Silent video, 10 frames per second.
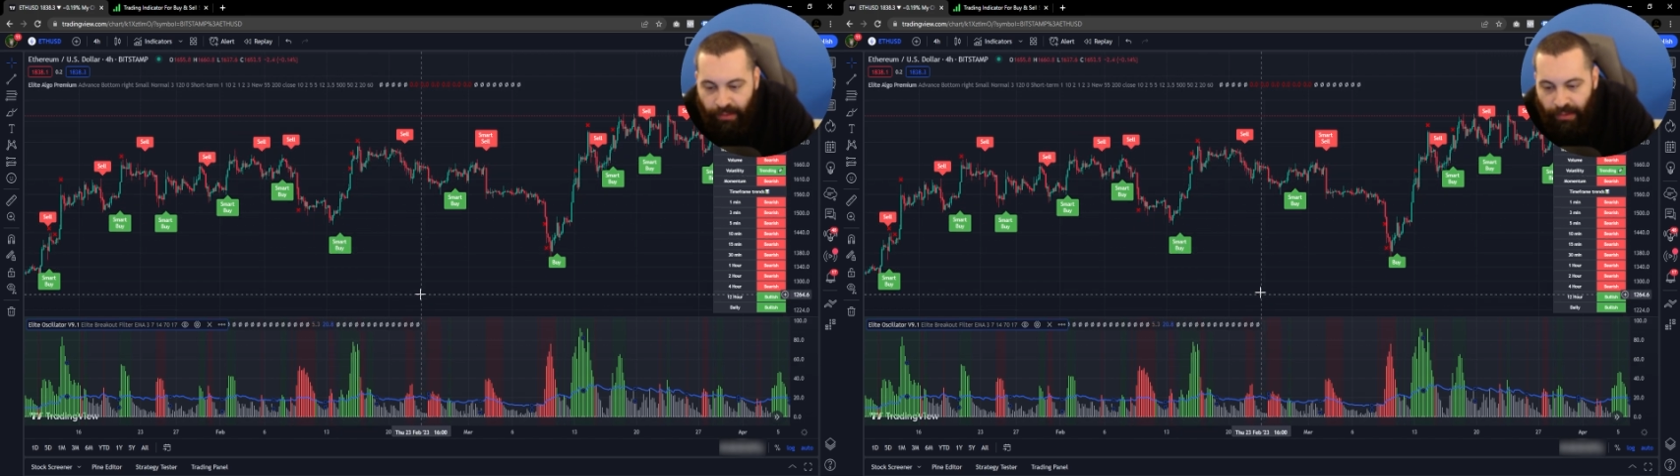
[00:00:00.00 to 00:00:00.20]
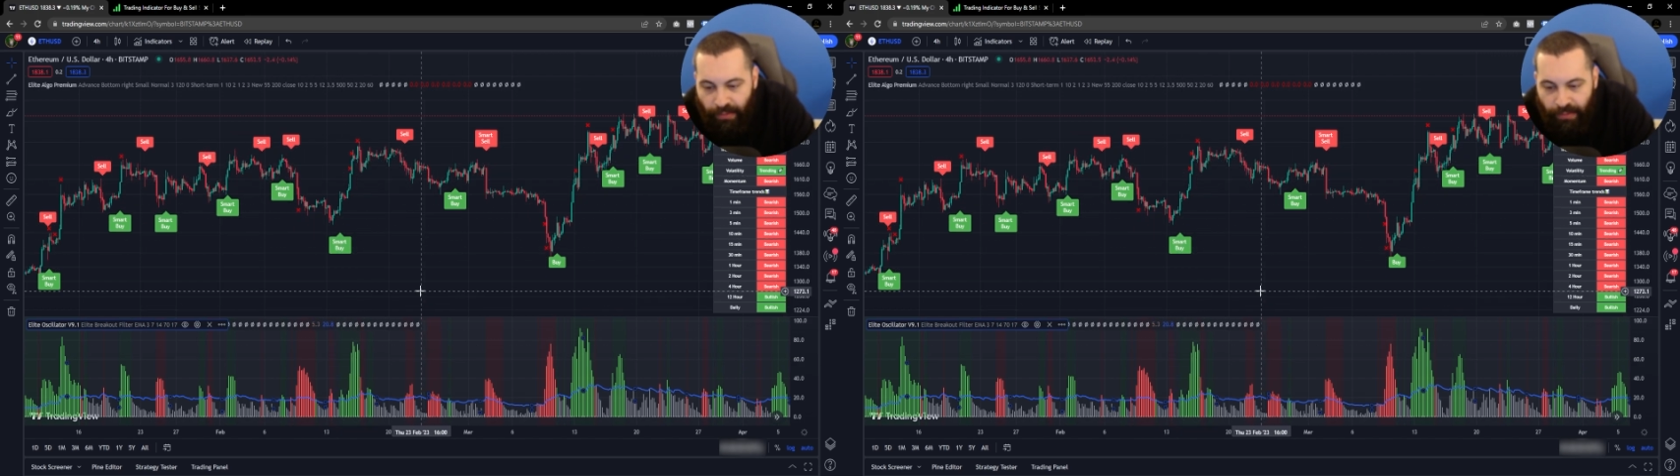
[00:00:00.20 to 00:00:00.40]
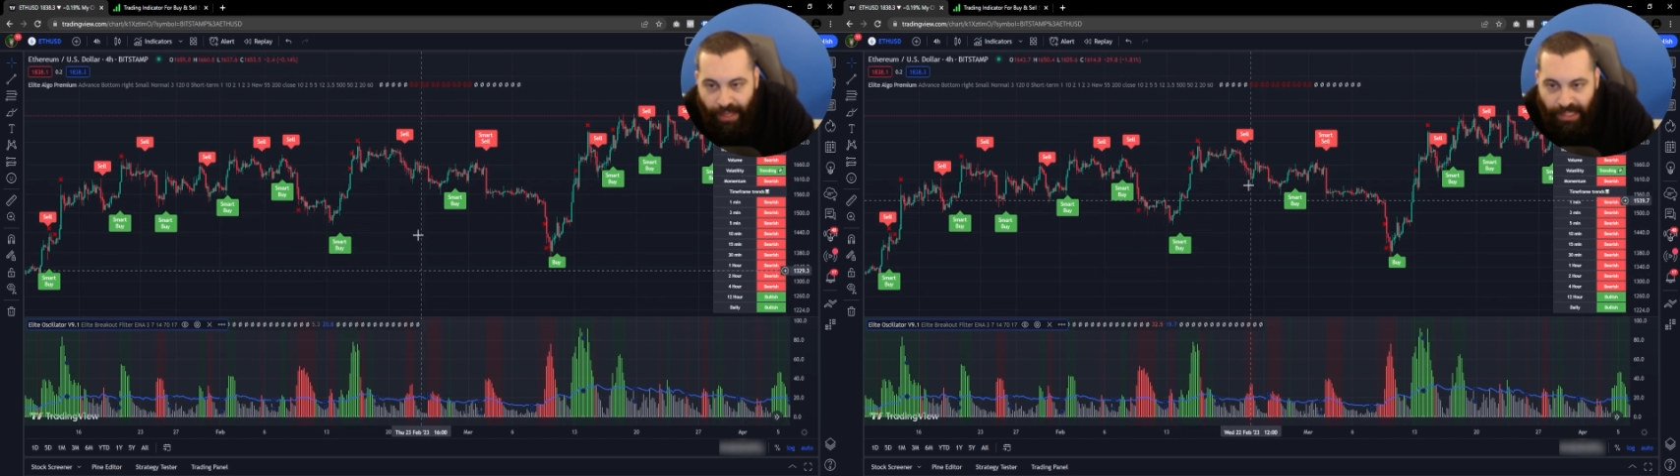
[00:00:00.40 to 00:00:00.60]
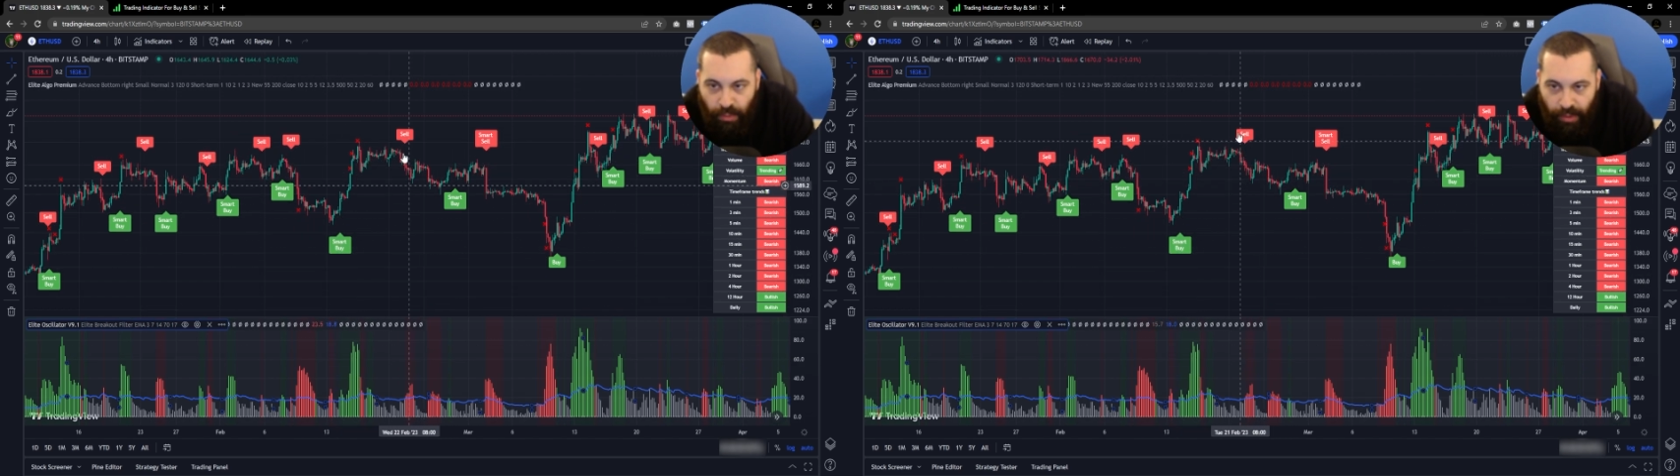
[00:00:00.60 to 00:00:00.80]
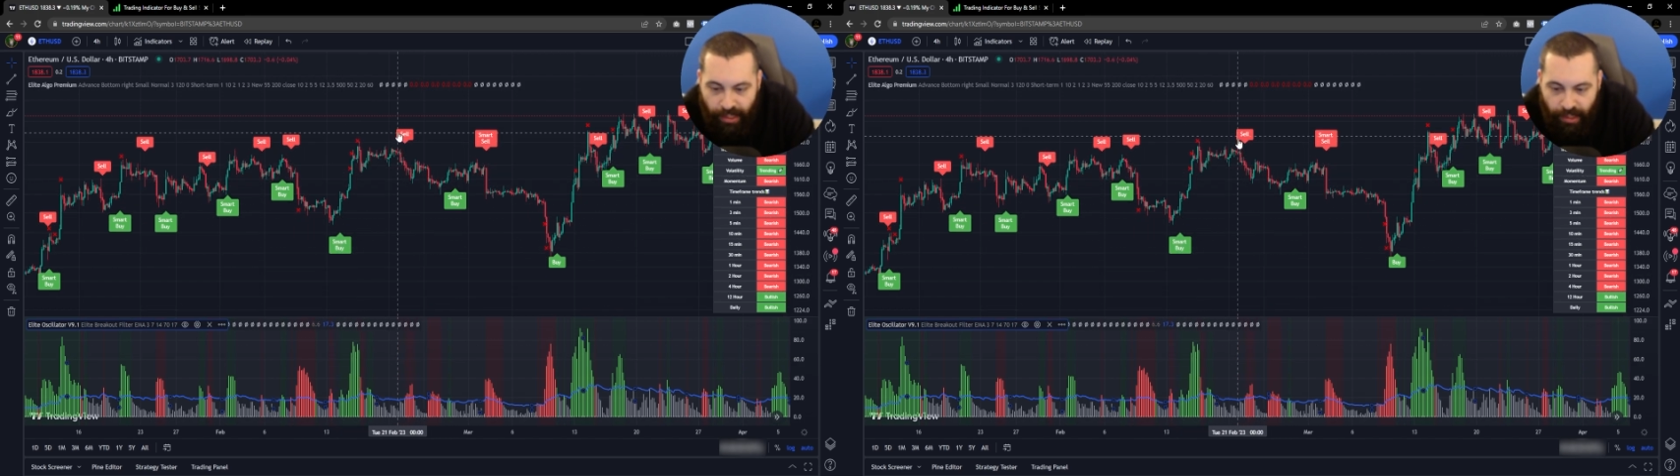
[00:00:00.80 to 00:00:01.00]
The next
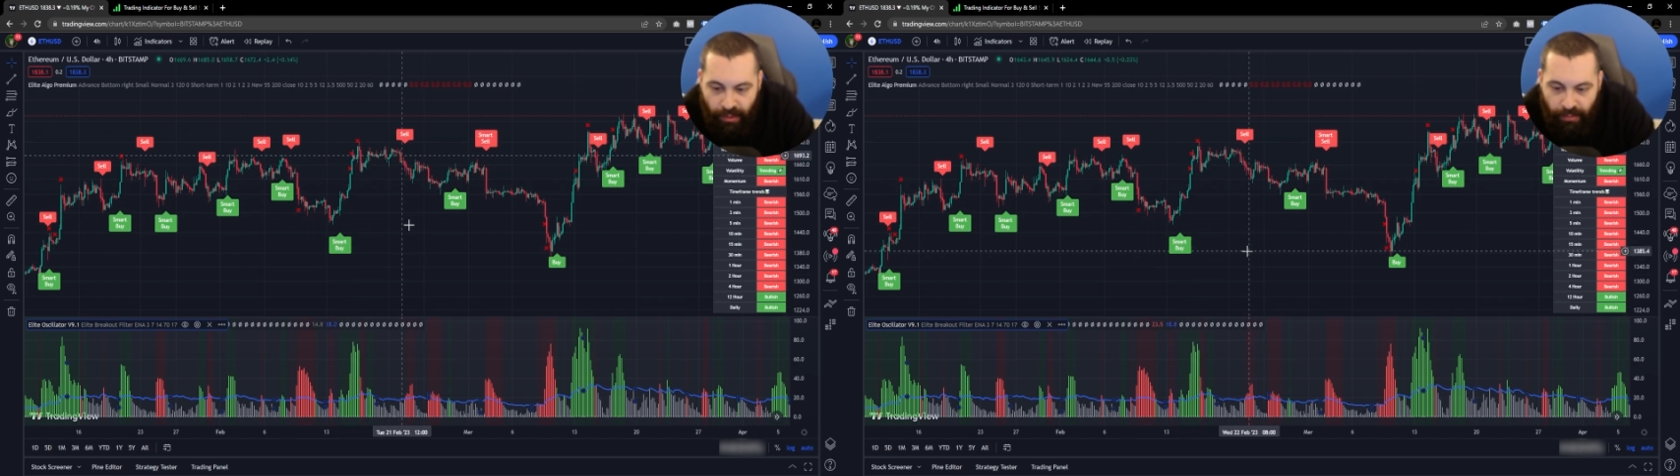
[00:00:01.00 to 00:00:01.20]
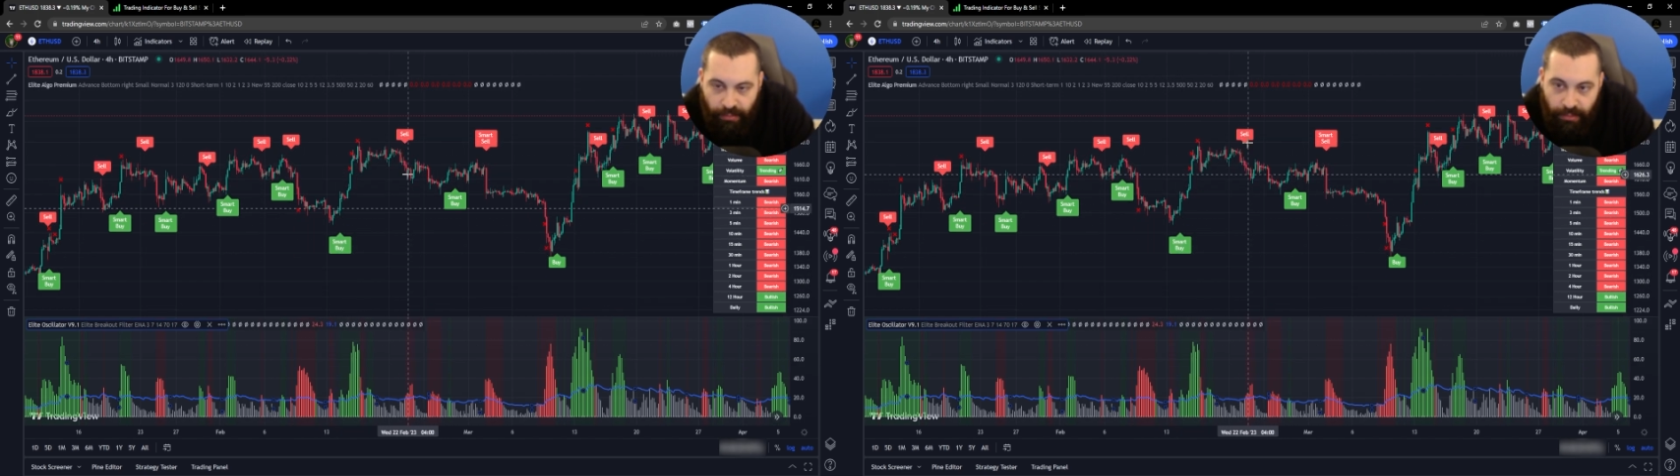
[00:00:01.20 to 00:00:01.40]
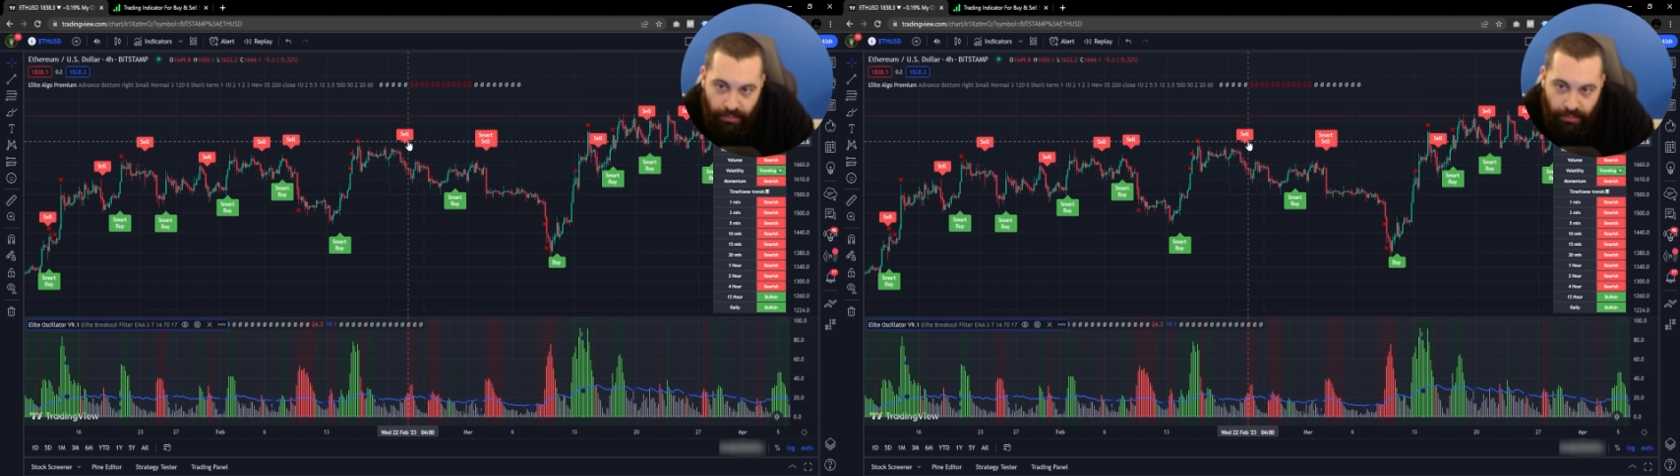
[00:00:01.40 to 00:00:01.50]
one here,